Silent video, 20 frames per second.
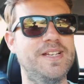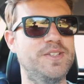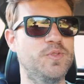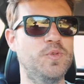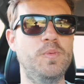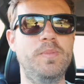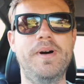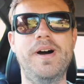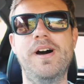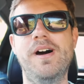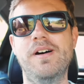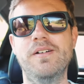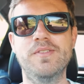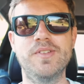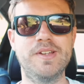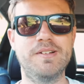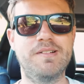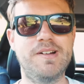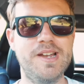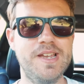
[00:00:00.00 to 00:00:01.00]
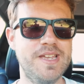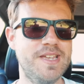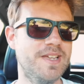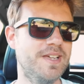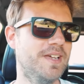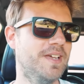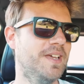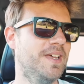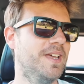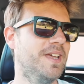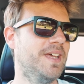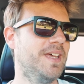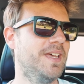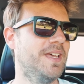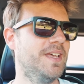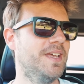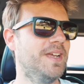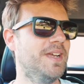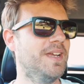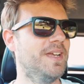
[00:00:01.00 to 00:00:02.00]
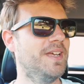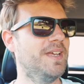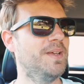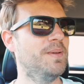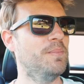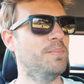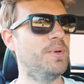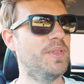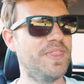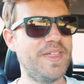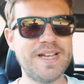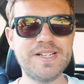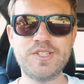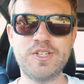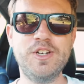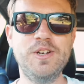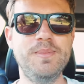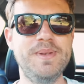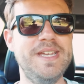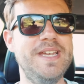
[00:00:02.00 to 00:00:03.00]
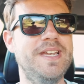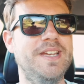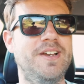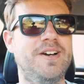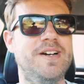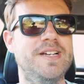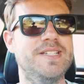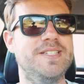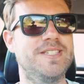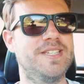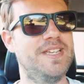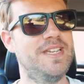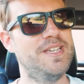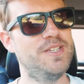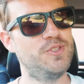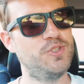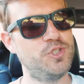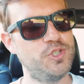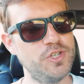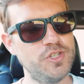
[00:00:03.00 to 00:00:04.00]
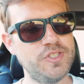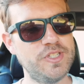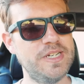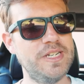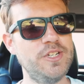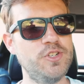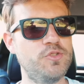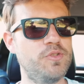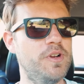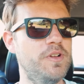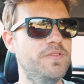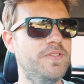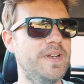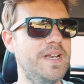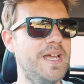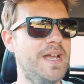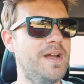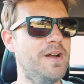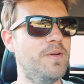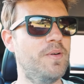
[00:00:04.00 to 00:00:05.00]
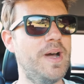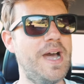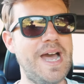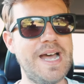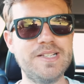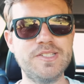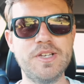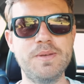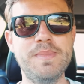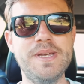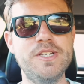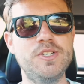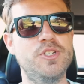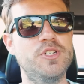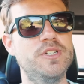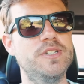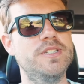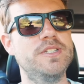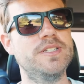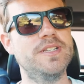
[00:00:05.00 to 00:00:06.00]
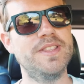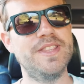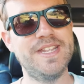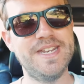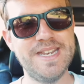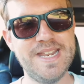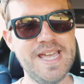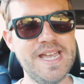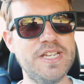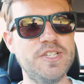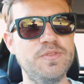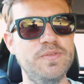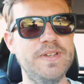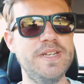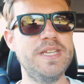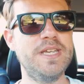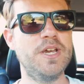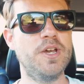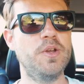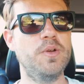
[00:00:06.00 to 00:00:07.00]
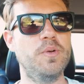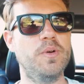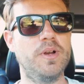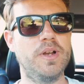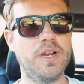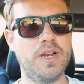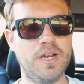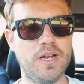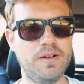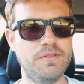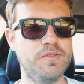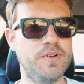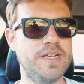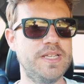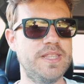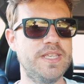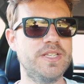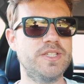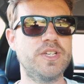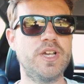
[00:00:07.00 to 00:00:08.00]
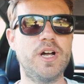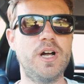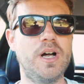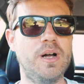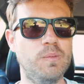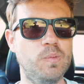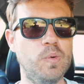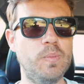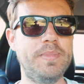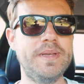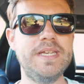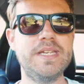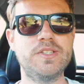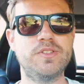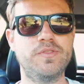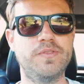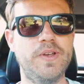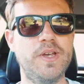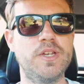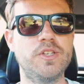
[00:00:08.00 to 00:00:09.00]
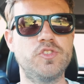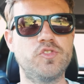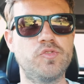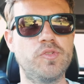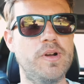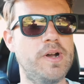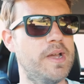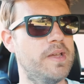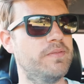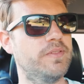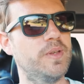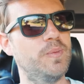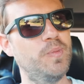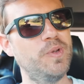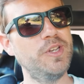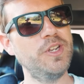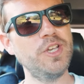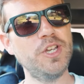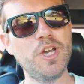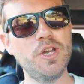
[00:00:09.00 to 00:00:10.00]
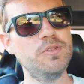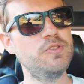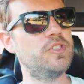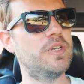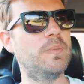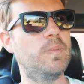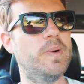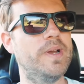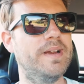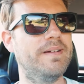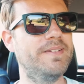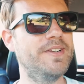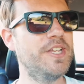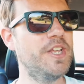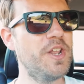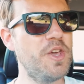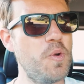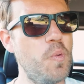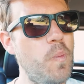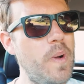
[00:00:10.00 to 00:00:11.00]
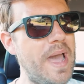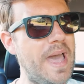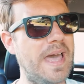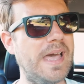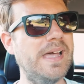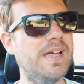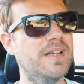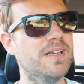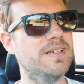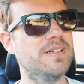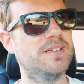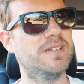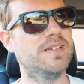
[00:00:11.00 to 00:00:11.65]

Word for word: that's all part of it, right? But that's going to be it guys. It's just an intro for now. As I mentioned, the next video covering this car will be its first drive and we're going to go somewhere. I don't know where,